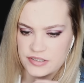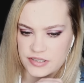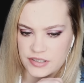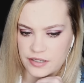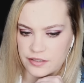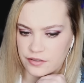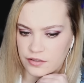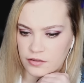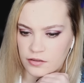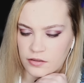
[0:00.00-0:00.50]

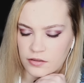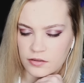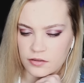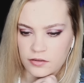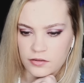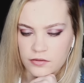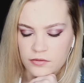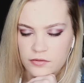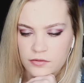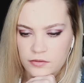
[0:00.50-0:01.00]
together
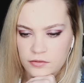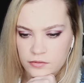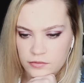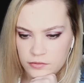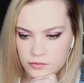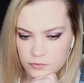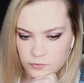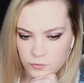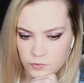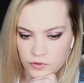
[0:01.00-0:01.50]

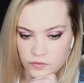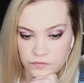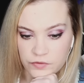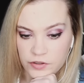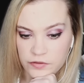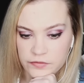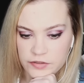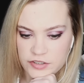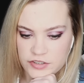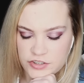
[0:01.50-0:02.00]
were
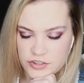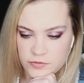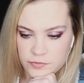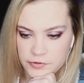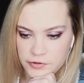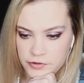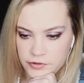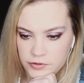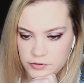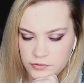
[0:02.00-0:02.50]
involving
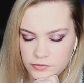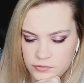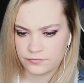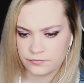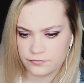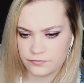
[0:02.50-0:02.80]
Supergirl.